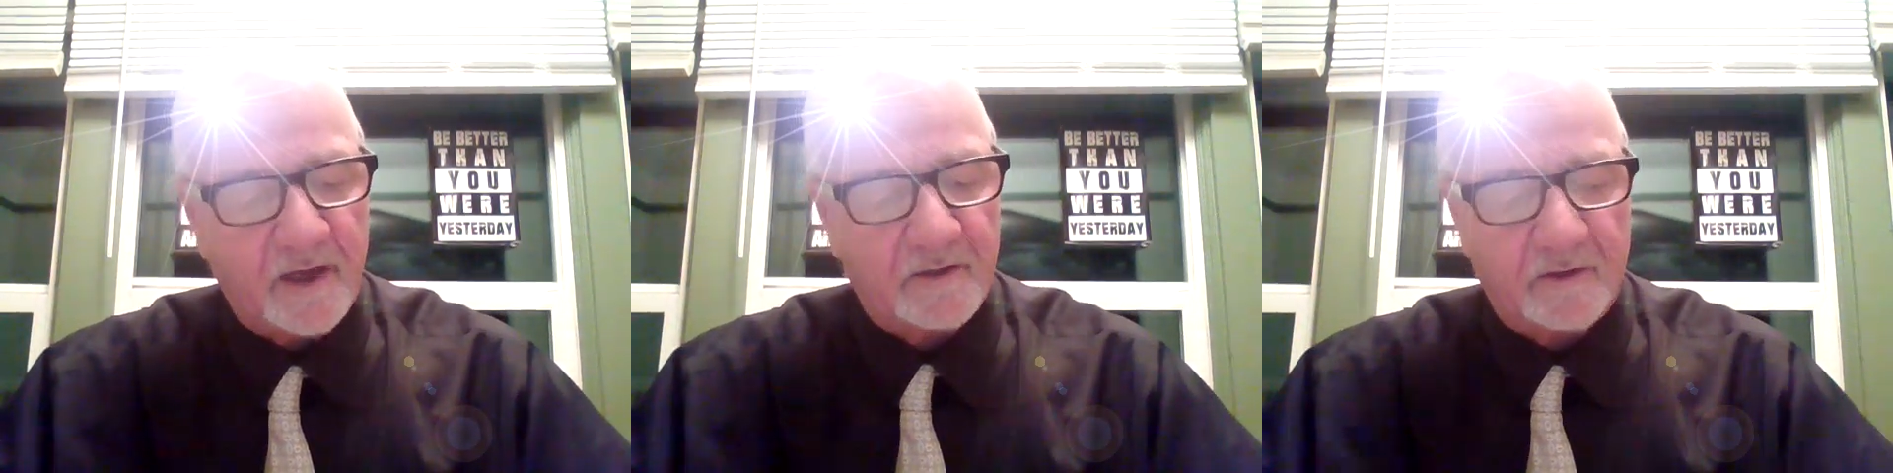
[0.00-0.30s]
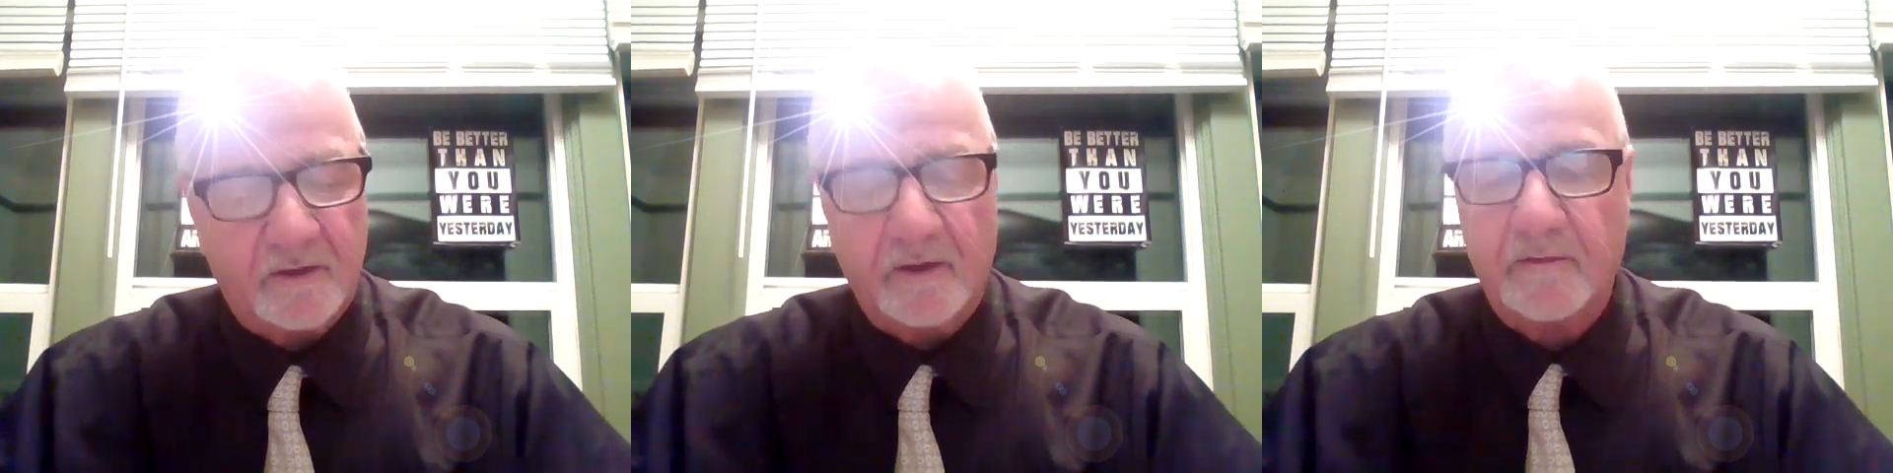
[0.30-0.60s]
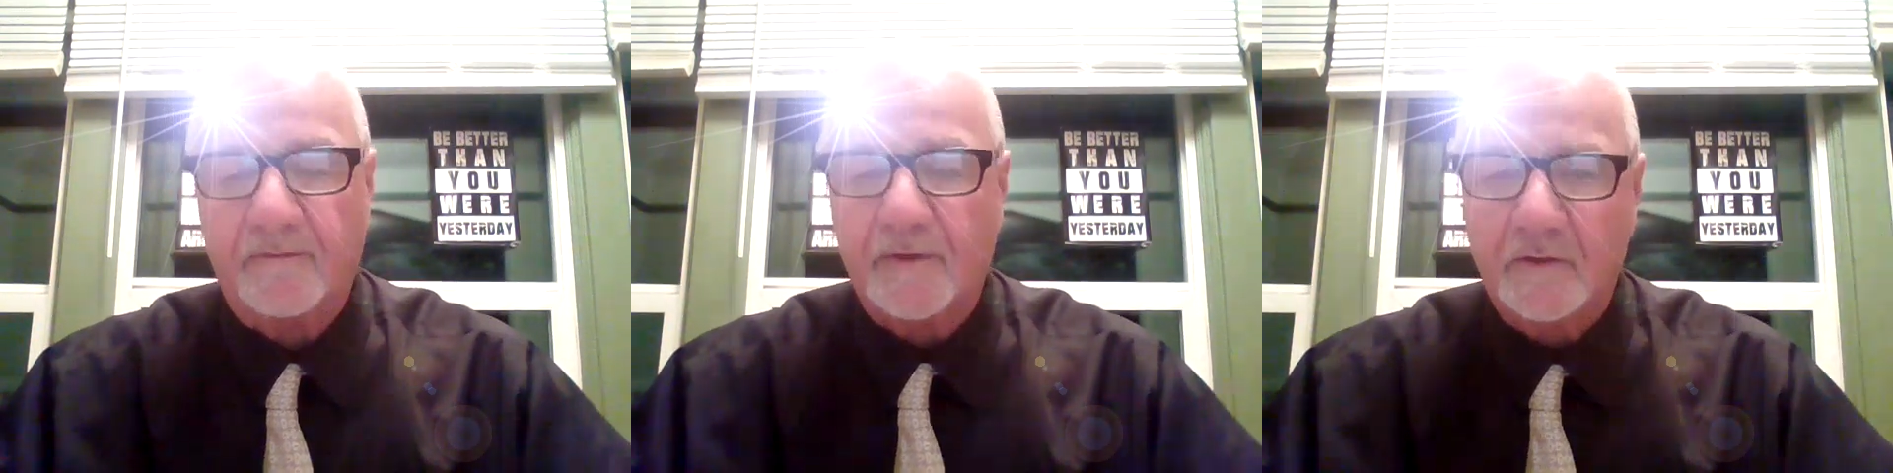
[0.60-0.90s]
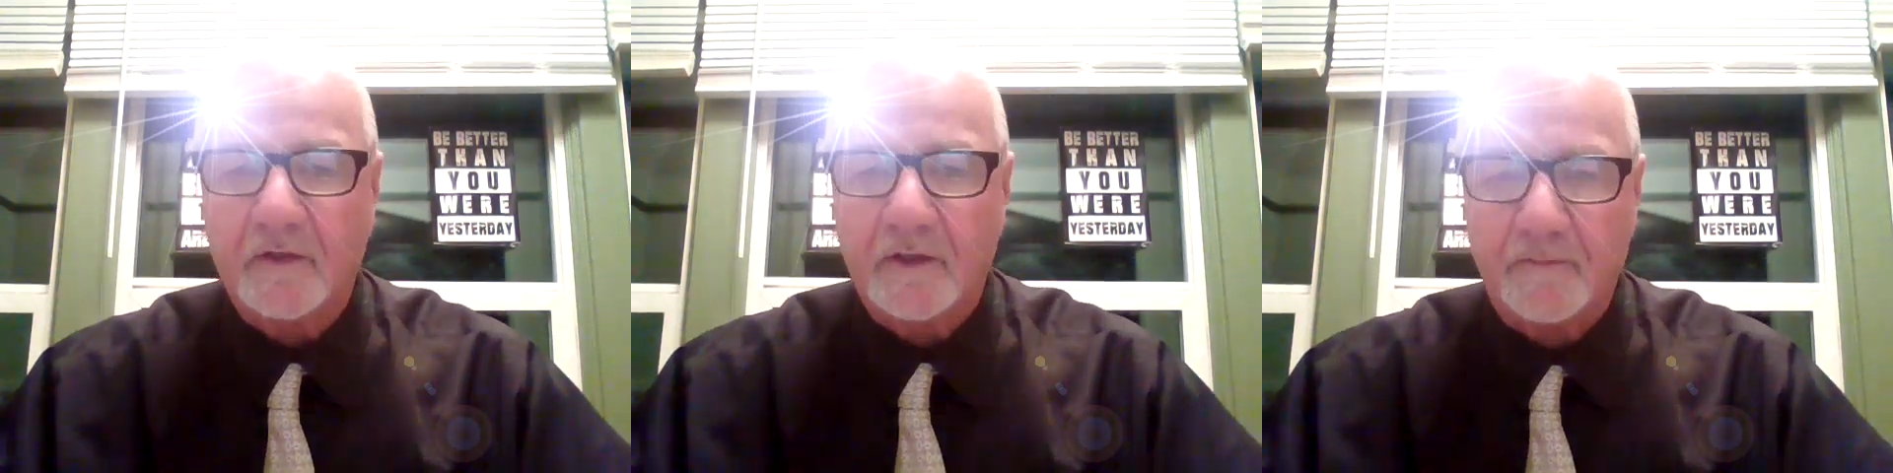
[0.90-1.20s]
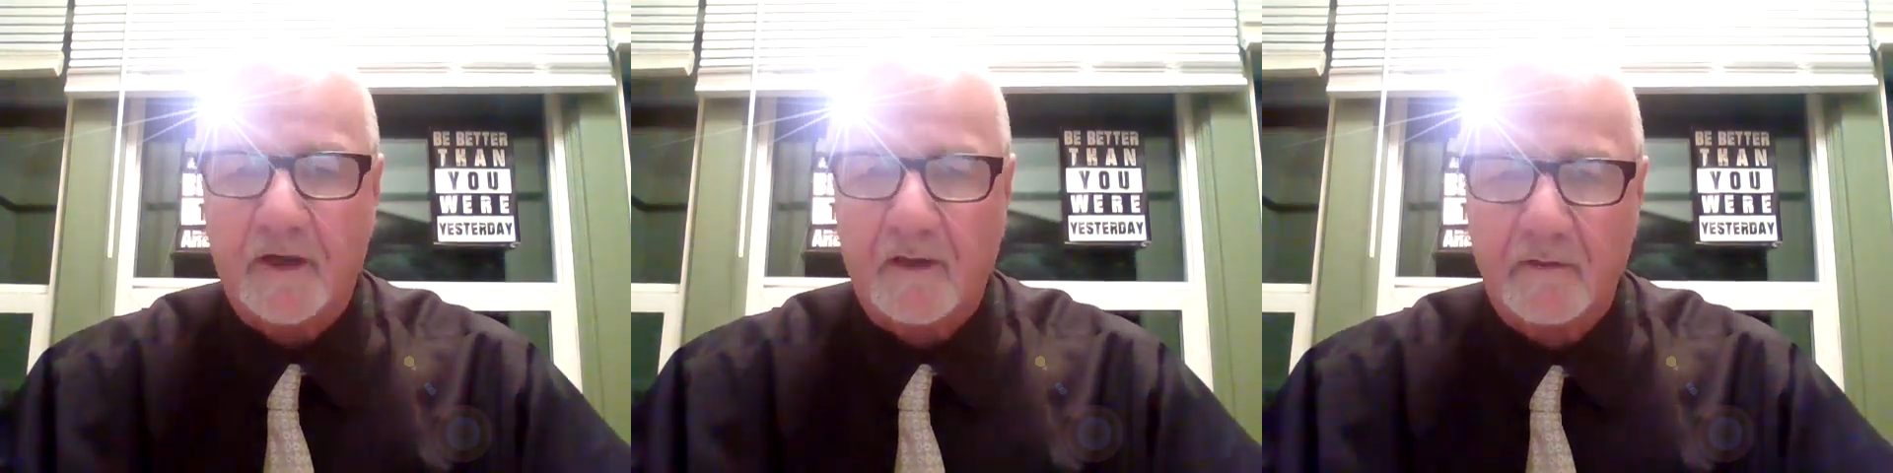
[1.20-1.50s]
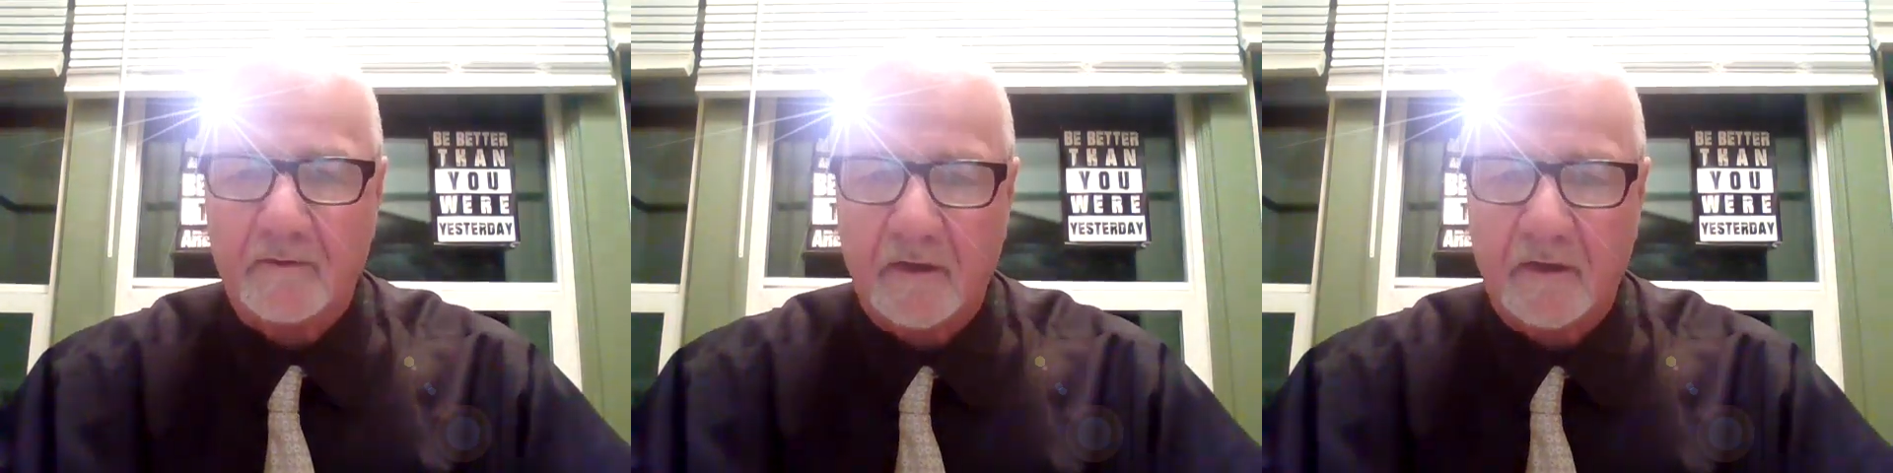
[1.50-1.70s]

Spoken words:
to feel good about